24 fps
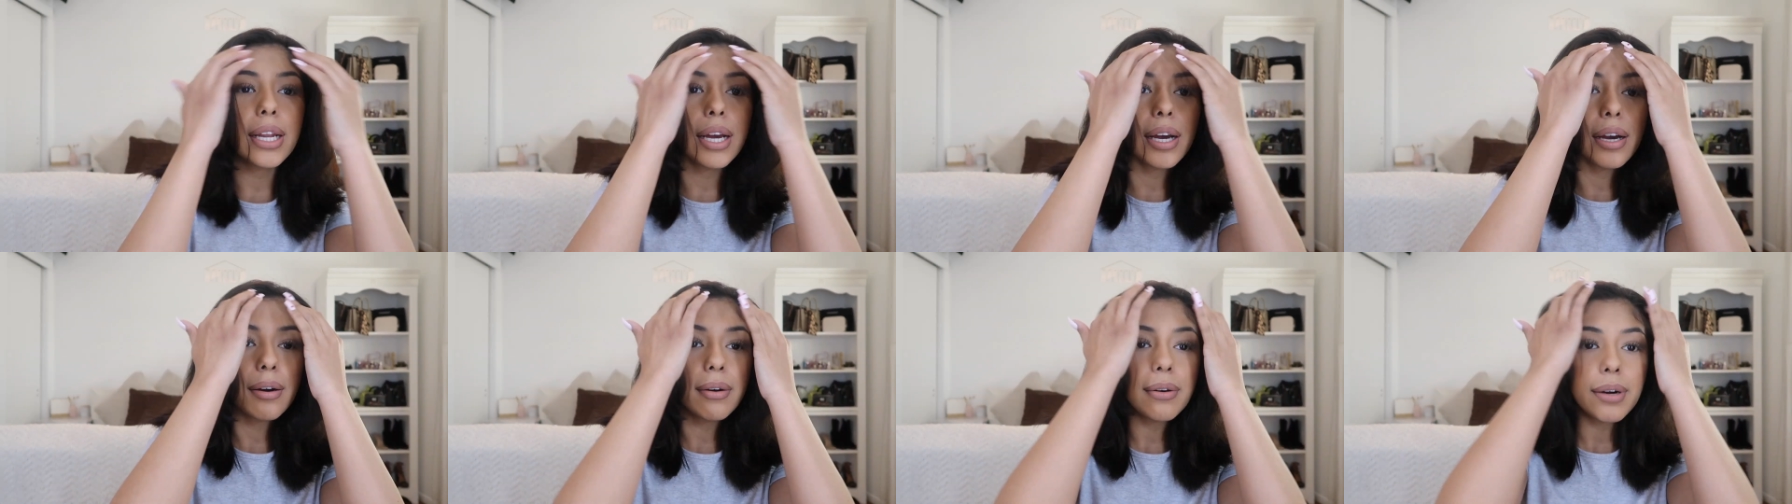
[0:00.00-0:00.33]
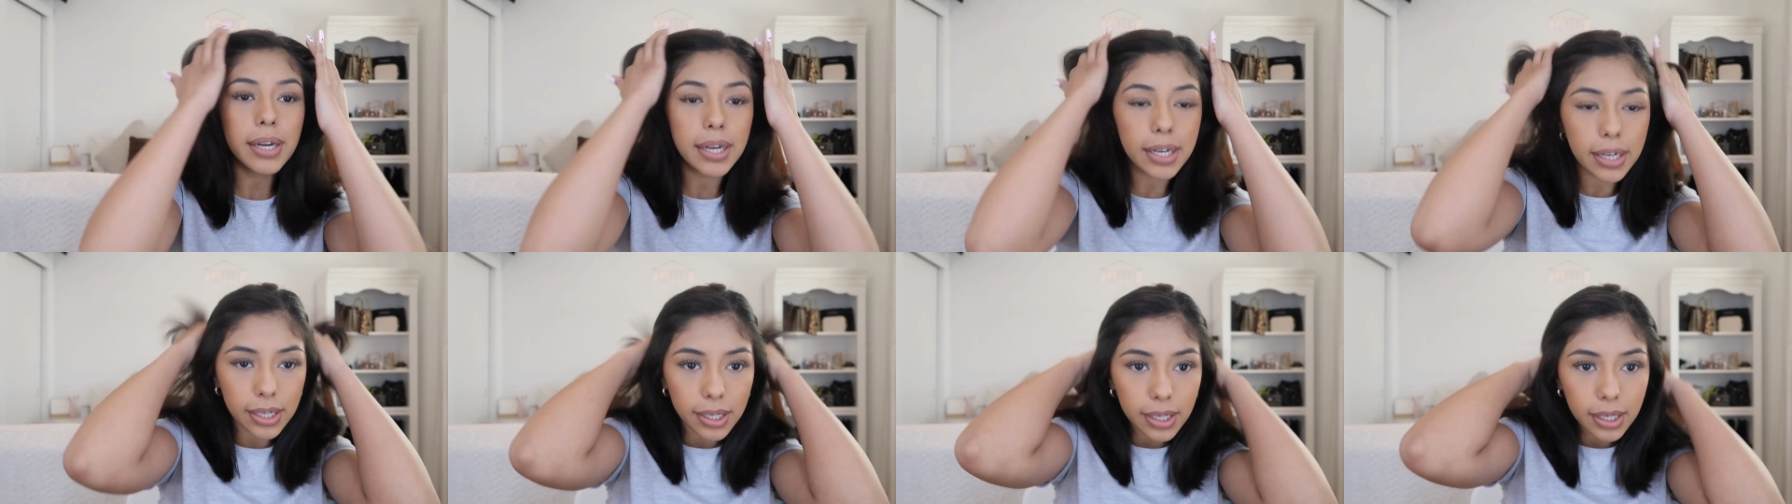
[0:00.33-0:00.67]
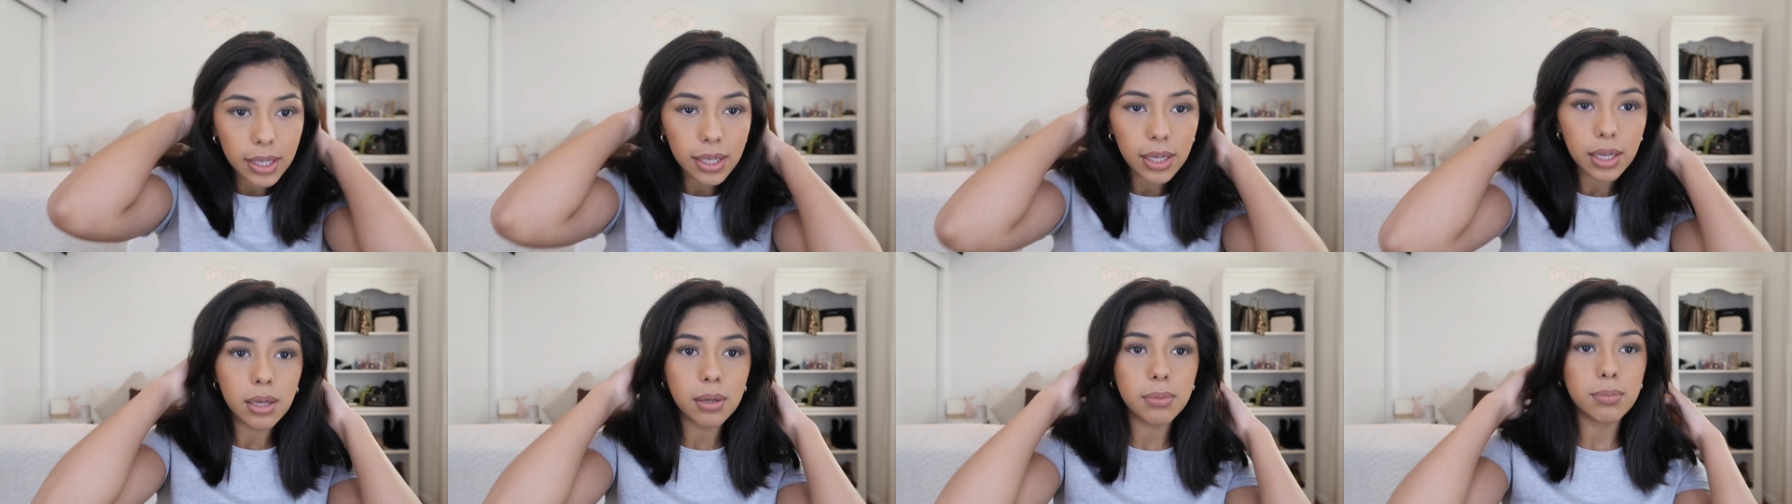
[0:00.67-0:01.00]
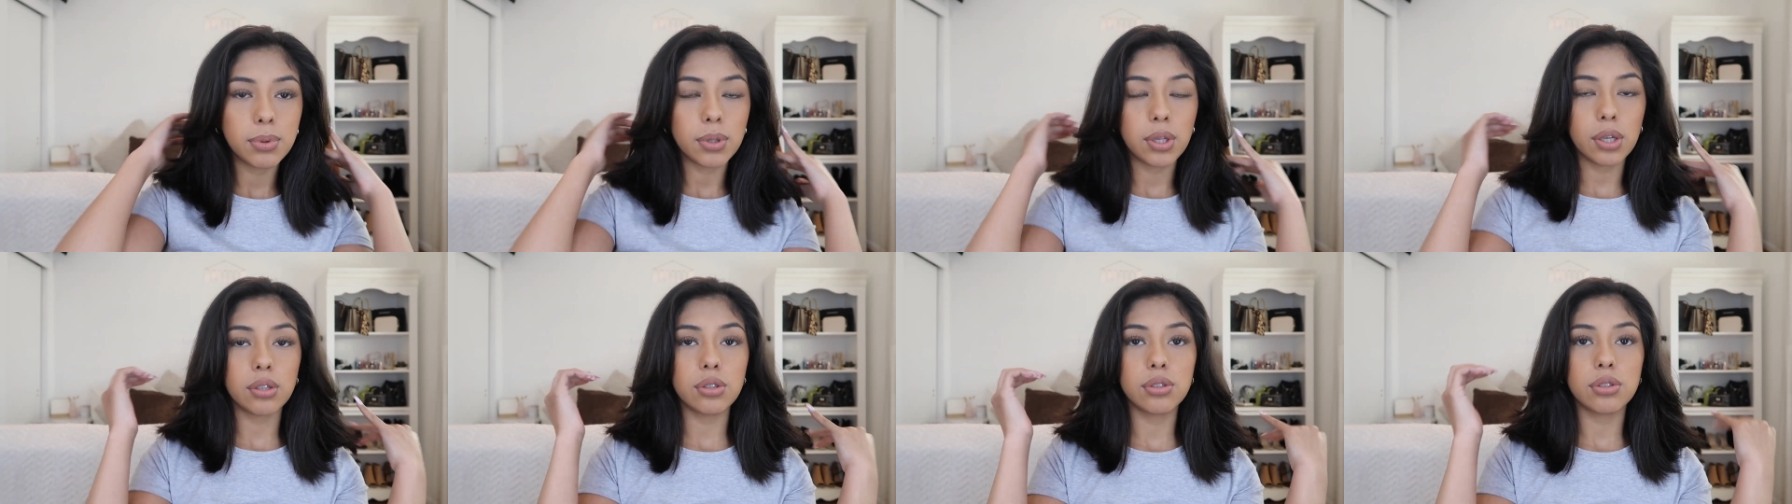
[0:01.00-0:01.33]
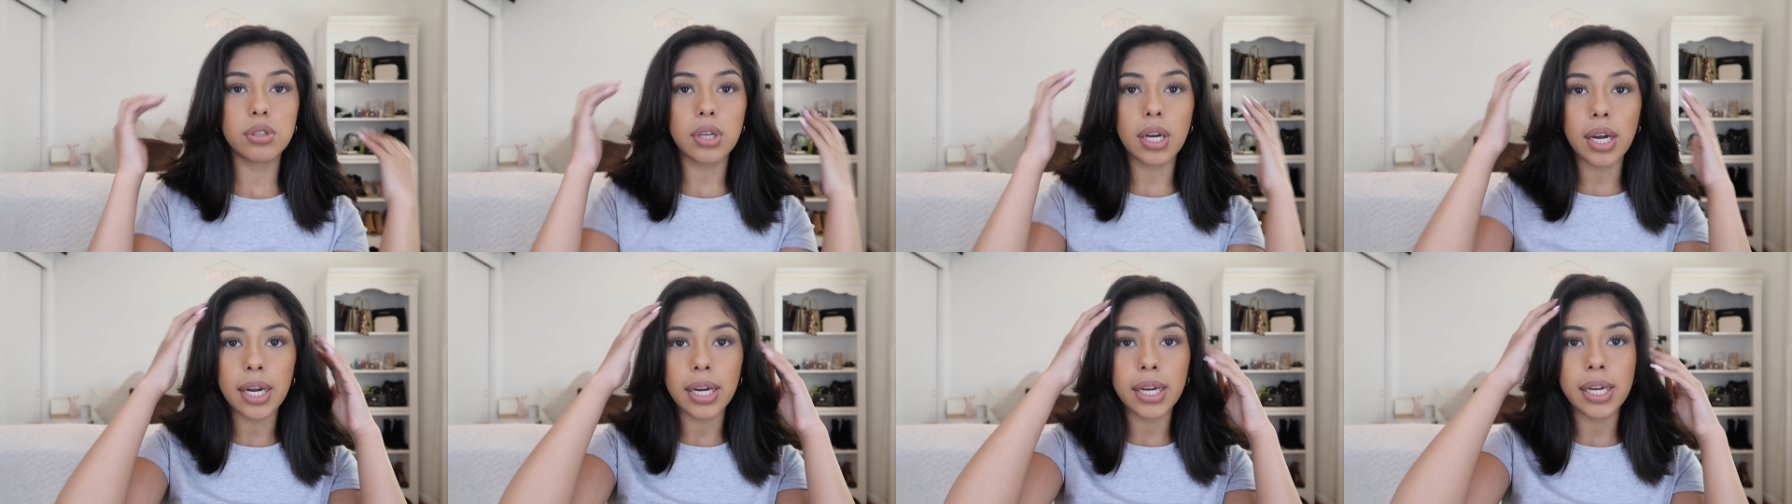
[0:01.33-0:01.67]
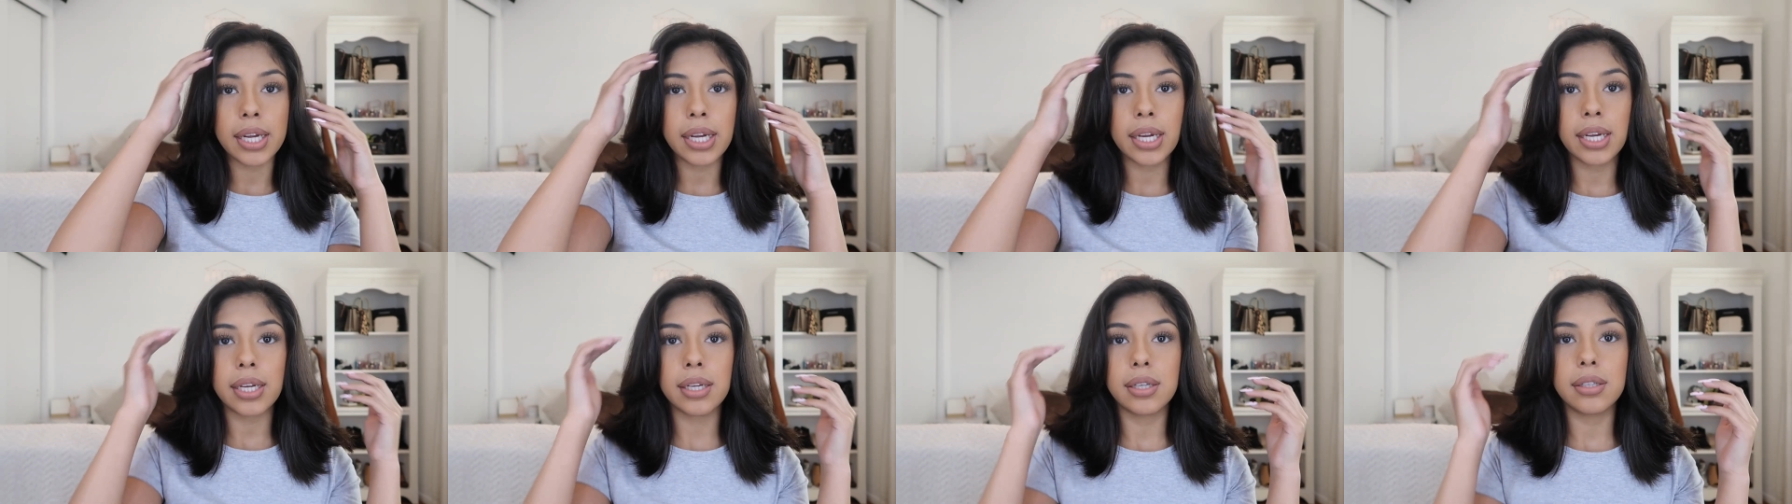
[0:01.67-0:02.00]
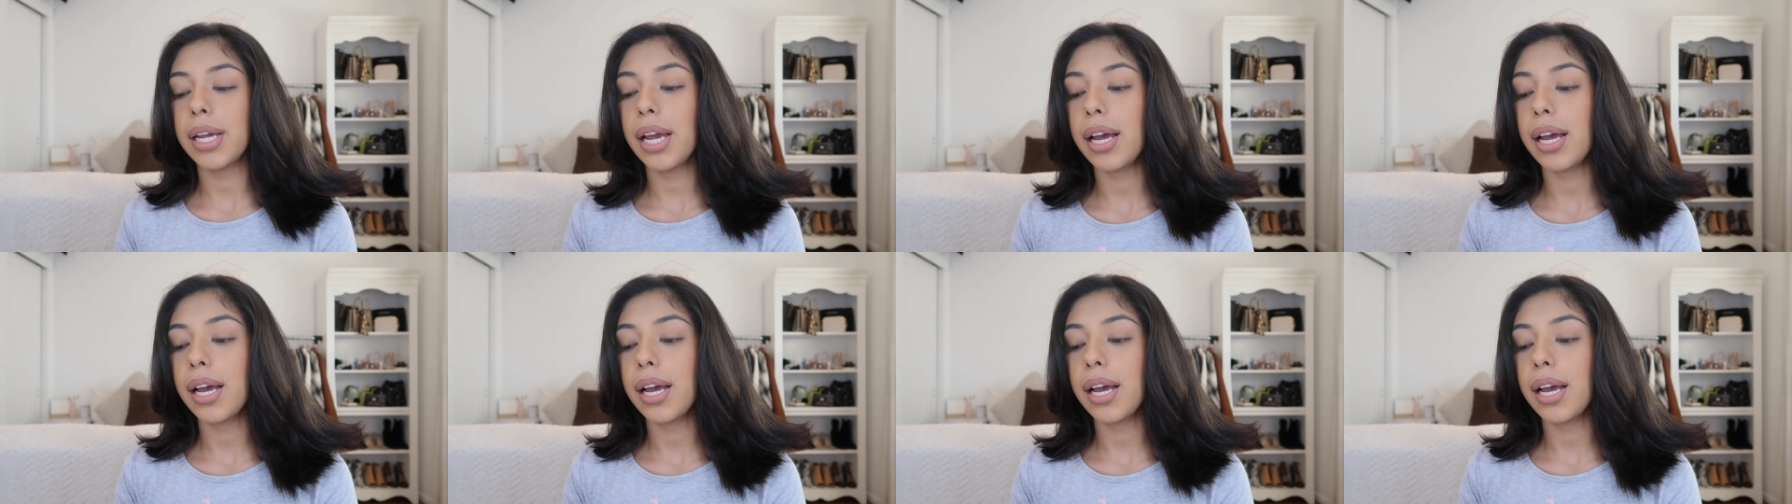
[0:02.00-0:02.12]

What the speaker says: how I blow dry it.